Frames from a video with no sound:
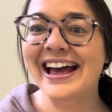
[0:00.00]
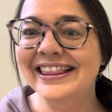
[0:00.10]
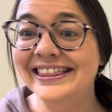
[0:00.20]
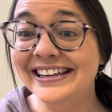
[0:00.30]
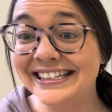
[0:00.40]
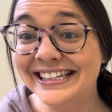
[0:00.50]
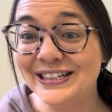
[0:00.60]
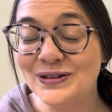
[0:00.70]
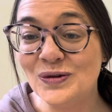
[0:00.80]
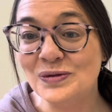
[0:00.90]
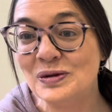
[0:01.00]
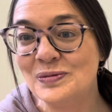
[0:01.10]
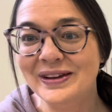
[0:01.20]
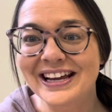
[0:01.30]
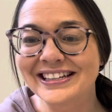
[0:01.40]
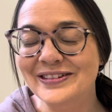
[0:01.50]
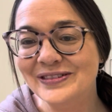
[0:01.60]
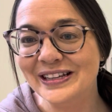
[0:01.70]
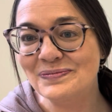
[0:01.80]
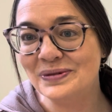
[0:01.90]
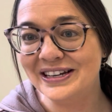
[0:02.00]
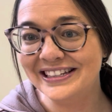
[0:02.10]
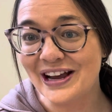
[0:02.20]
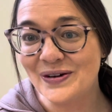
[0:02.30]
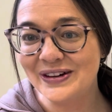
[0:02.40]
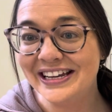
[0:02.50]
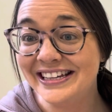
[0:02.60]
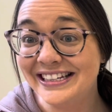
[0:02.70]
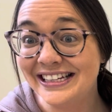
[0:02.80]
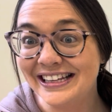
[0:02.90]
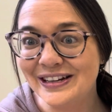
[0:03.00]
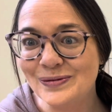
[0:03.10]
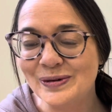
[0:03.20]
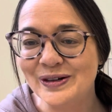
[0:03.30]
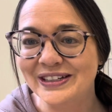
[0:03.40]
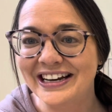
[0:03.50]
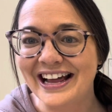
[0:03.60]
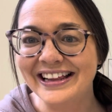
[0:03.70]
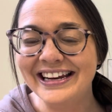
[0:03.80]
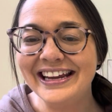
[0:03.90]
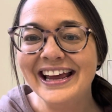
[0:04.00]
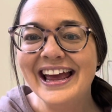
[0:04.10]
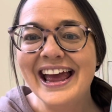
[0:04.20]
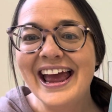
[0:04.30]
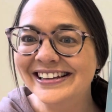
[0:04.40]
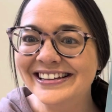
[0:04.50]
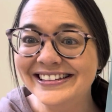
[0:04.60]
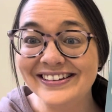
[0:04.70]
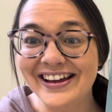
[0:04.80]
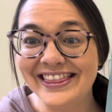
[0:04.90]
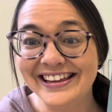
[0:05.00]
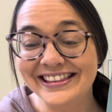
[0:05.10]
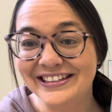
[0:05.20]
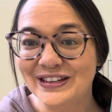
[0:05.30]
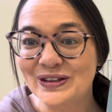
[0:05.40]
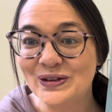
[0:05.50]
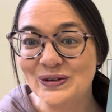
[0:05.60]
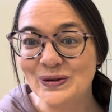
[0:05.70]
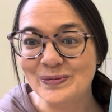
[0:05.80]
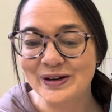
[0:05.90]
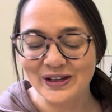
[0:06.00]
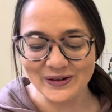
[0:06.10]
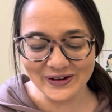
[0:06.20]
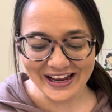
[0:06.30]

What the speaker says: and this is adorable because it really brings out his little personality. So I think this is super cute.